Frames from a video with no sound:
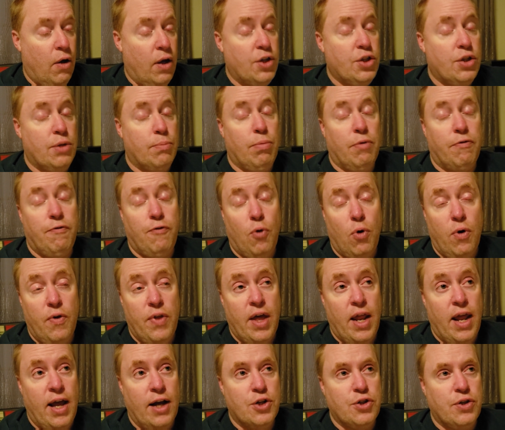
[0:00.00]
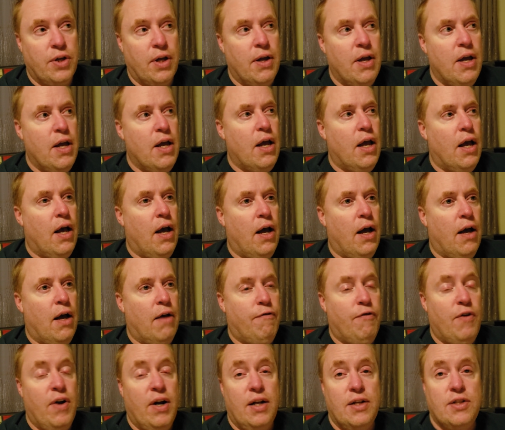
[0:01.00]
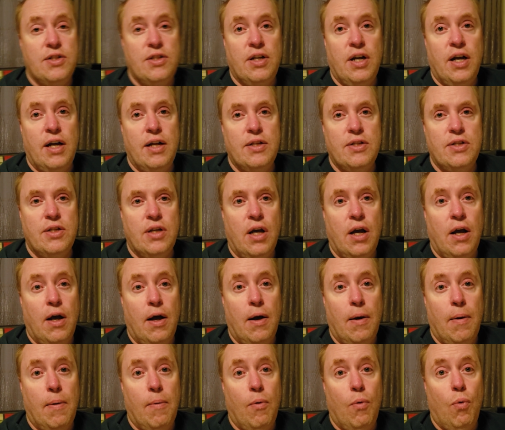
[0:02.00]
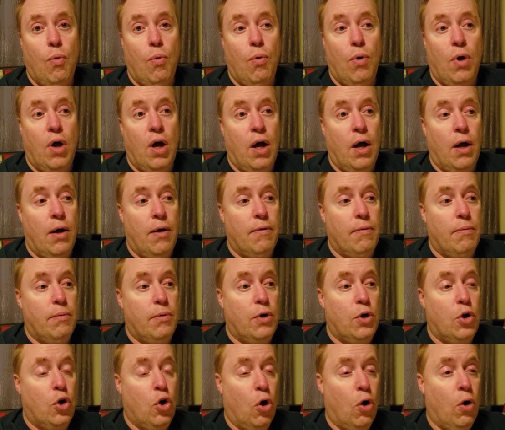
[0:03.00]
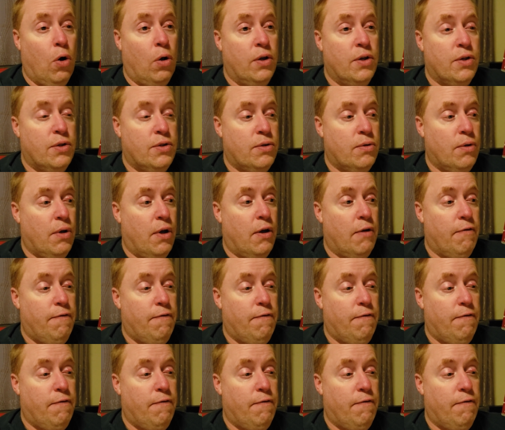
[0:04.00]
actually before that actually uh, frankenstein's uh, uh girl his uh,